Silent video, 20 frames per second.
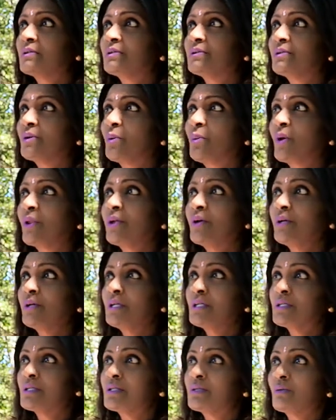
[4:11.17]
So whether
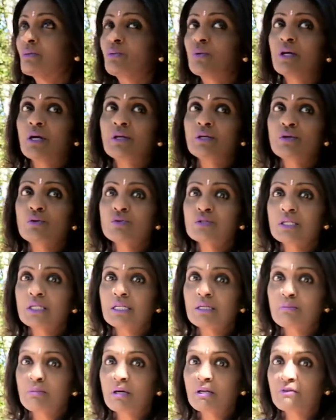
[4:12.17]
we are using
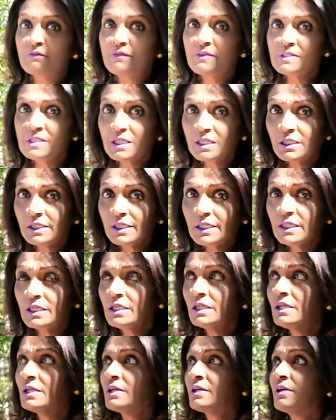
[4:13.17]
it metaphysically
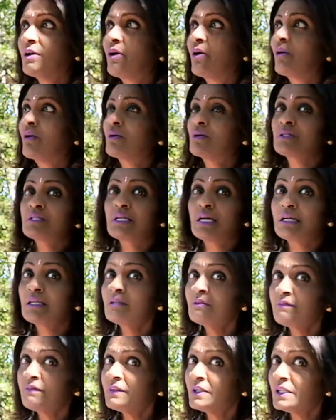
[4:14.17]
or
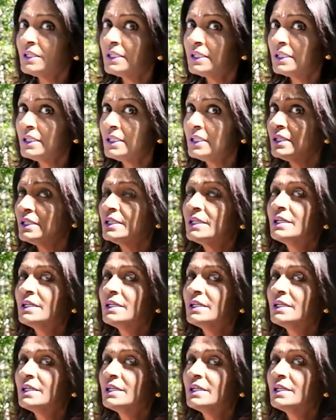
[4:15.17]
scientifically,